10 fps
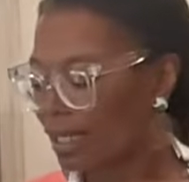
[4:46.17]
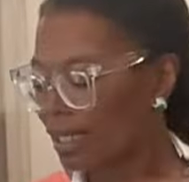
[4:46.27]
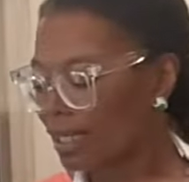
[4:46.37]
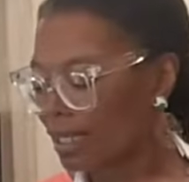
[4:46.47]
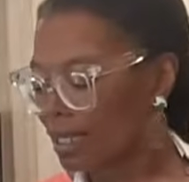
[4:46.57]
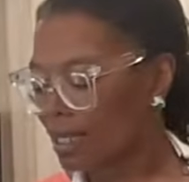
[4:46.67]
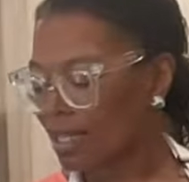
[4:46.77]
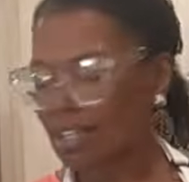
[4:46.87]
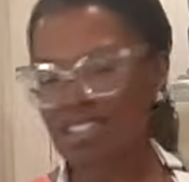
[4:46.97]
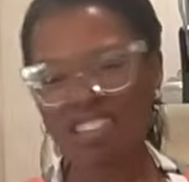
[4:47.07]

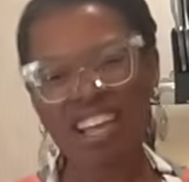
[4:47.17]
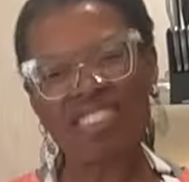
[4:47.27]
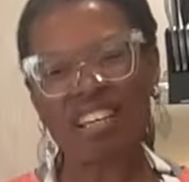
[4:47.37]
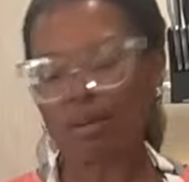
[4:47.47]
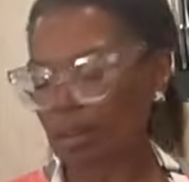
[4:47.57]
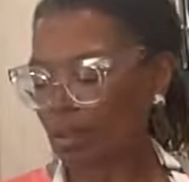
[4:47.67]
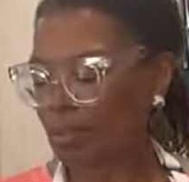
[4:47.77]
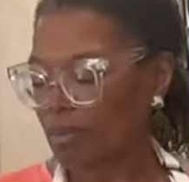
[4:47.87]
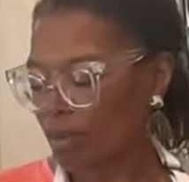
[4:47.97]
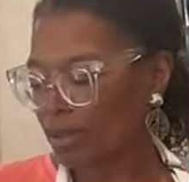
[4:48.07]
And I think I want a little
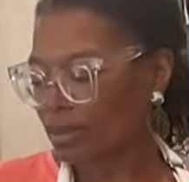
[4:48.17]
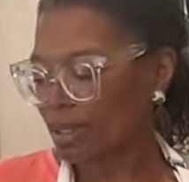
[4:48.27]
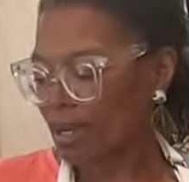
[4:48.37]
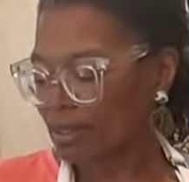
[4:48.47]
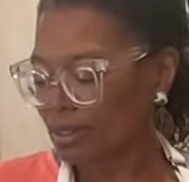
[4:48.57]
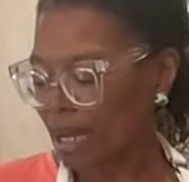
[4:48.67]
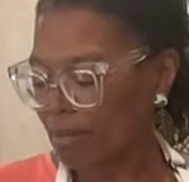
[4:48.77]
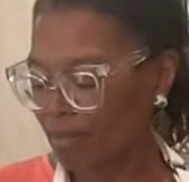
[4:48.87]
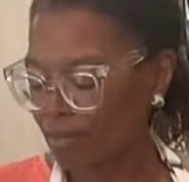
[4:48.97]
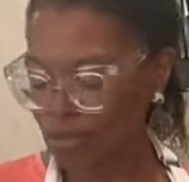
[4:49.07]
bit more, so I'll chop
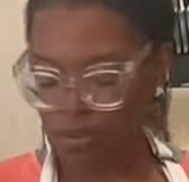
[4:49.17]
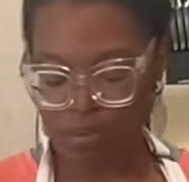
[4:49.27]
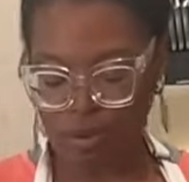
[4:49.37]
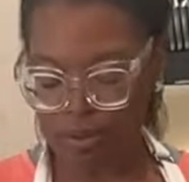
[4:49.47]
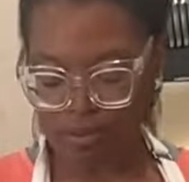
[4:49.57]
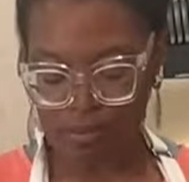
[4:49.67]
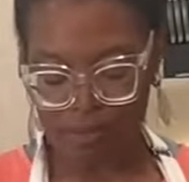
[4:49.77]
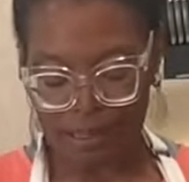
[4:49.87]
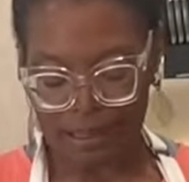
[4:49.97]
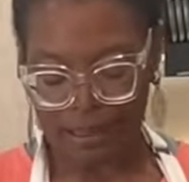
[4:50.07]
a few more
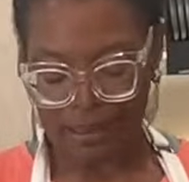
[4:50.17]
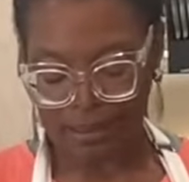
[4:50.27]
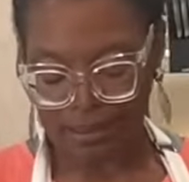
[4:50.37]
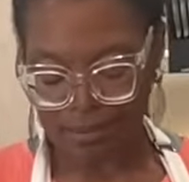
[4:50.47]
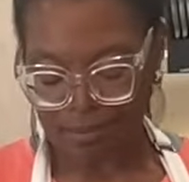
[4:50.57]
pieces.